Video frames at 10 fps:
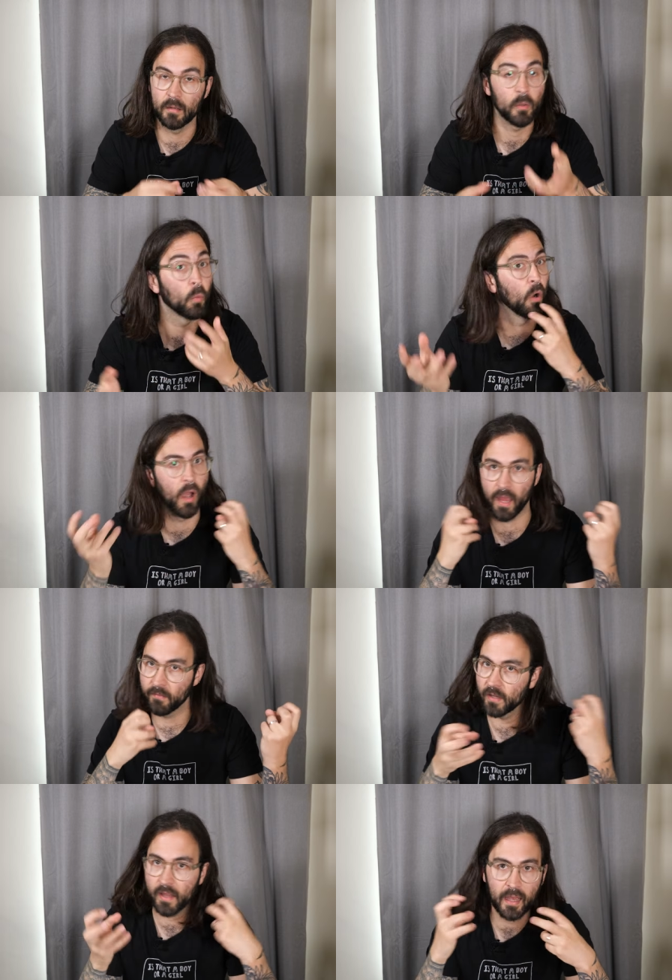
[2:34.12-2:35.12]
up,
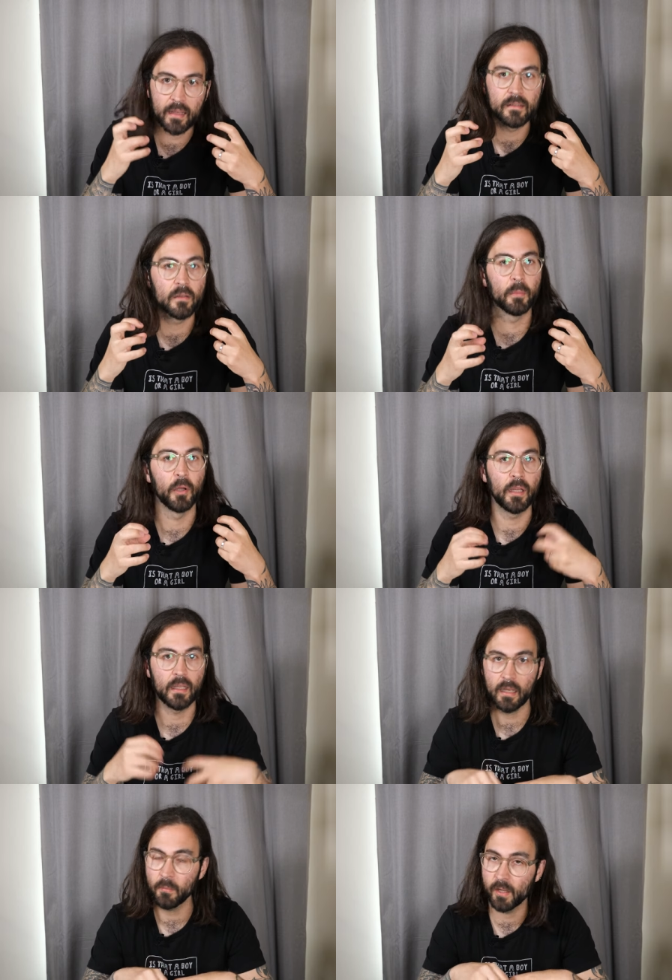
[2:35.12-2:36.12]
whatever that is you're
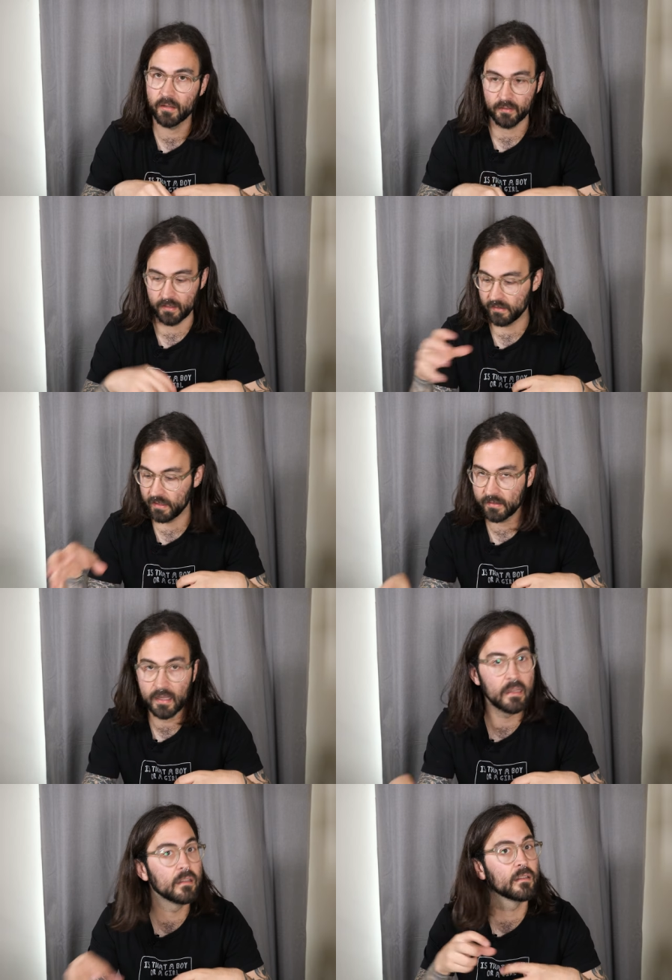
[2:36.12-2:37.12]
putting in, whether it is these
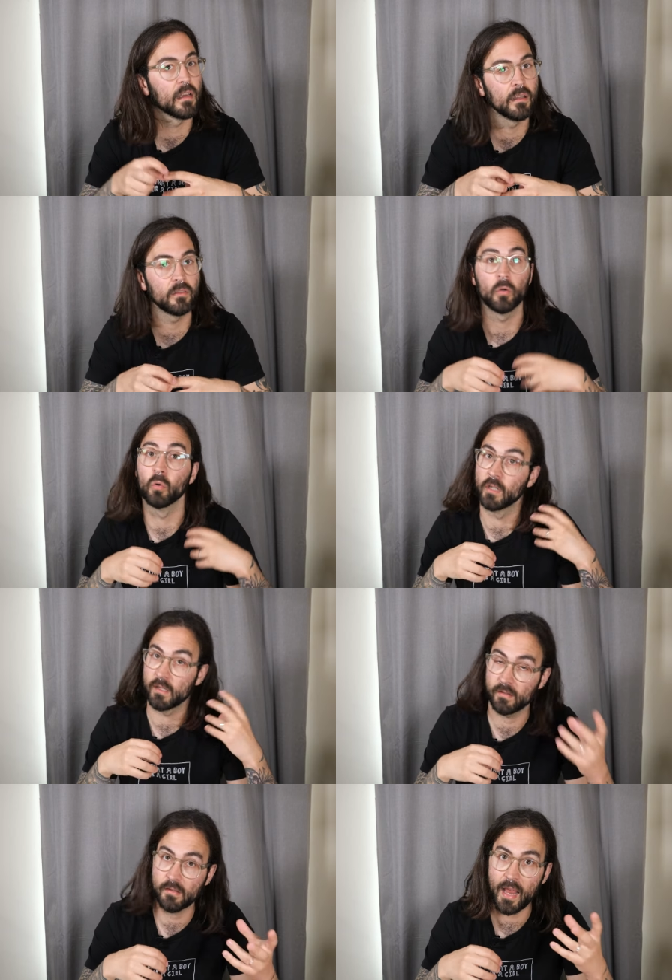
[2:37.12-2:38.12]
inserts or
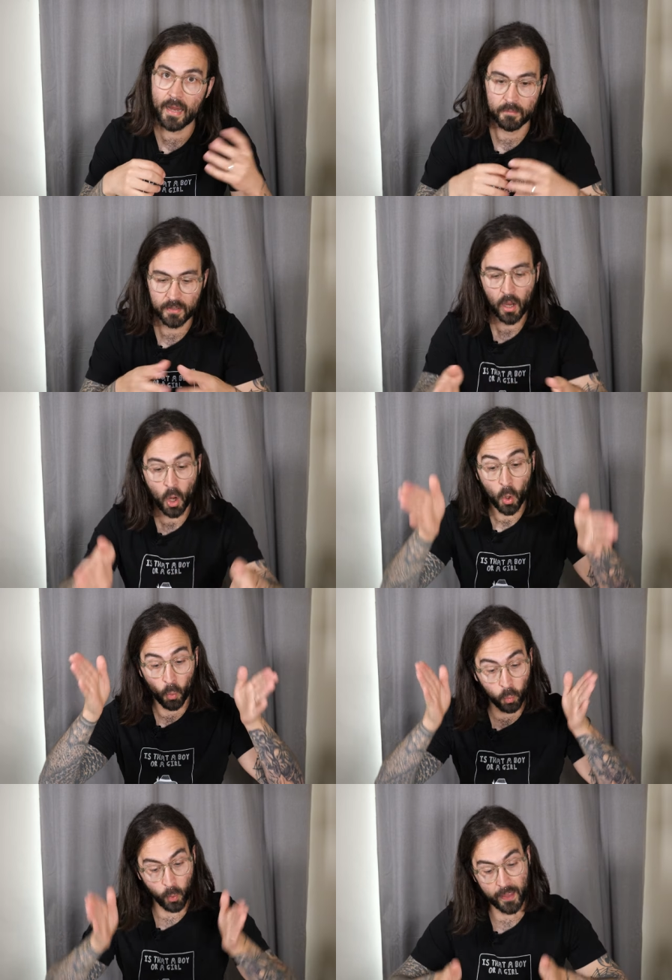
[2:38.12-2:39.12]
it's slabs,
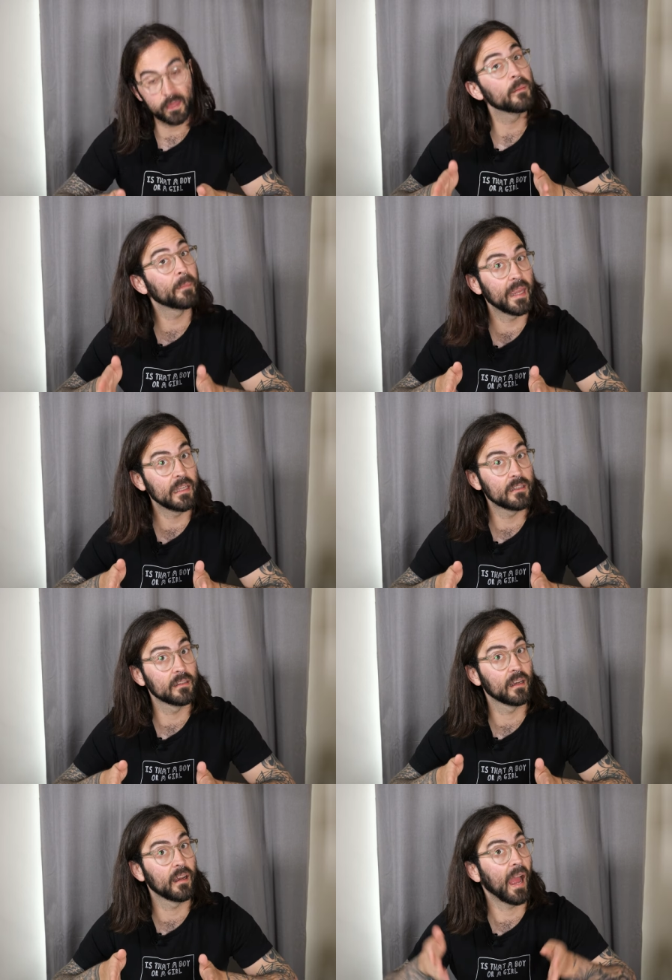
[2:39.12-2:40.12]
when the
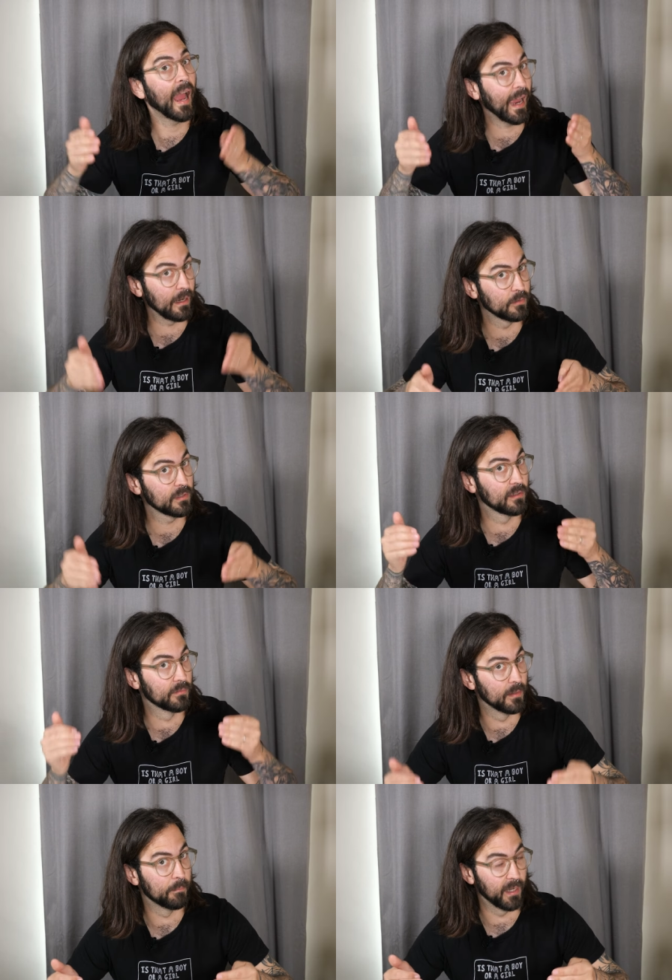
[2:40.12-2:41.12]
pages are out
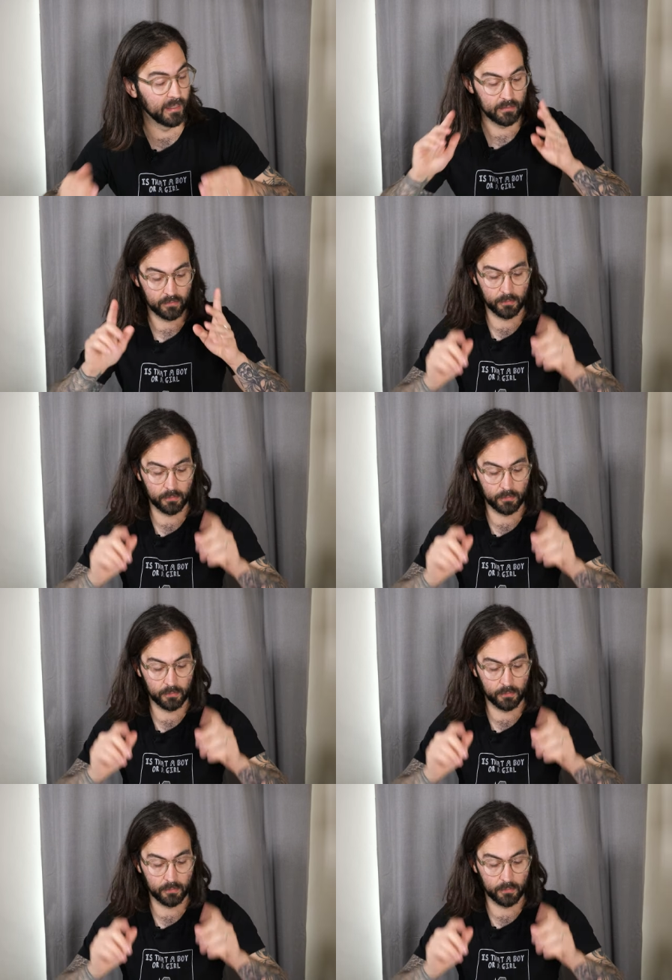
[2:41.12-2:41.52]
of the binder.